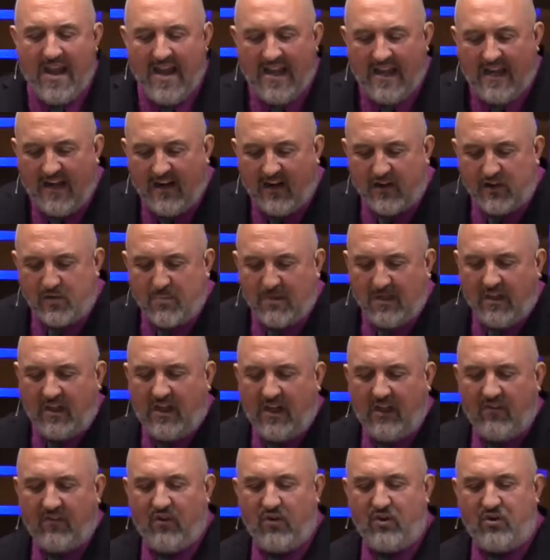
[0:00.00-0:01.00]
it has been
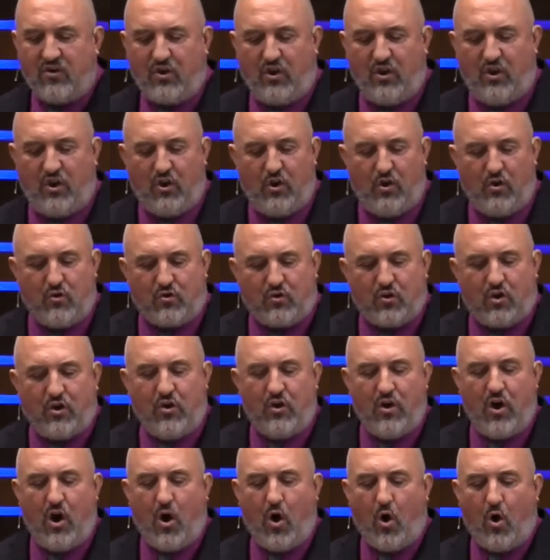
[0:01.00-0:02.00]
given to you to
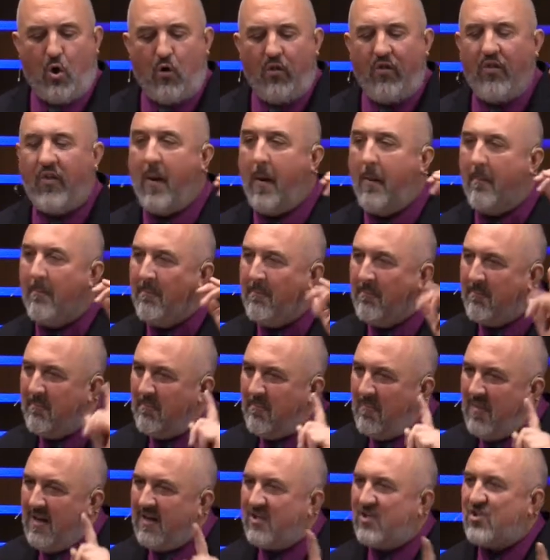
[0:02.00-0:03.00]
know the
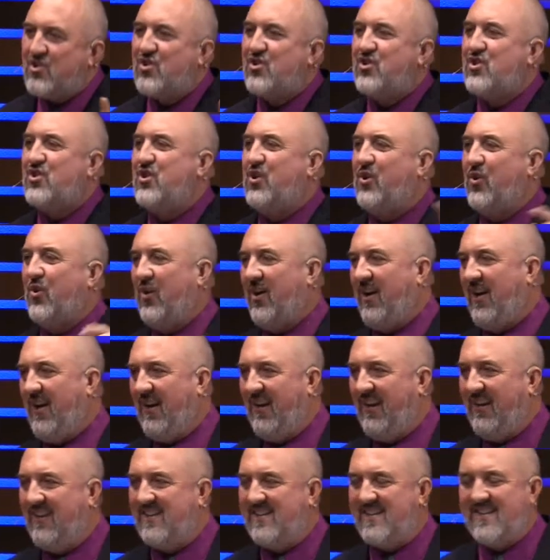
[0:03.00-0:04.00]

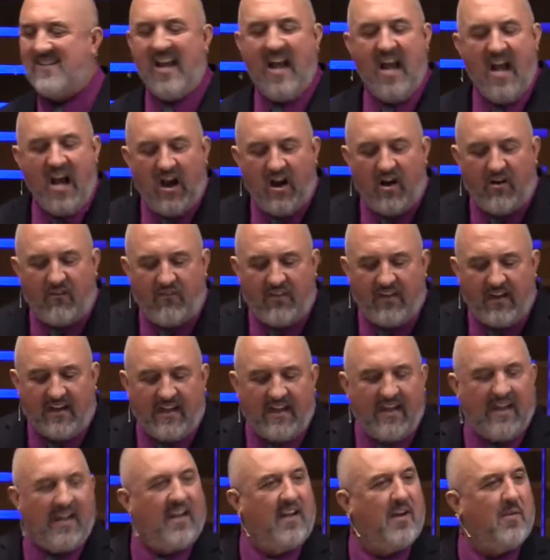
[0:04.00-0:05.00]
mysteries of the
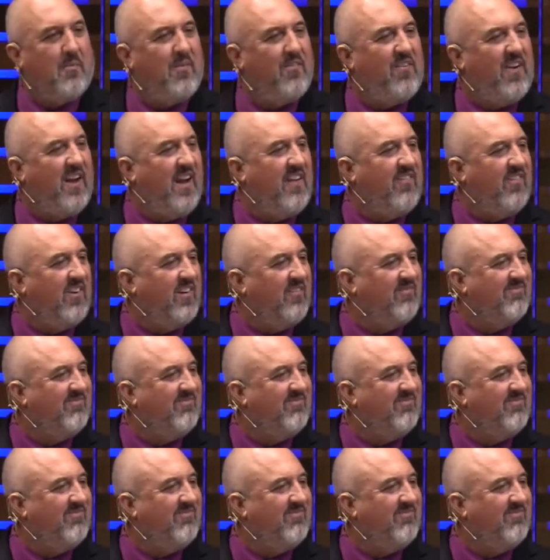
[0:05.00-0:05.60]
kingdom of heaven.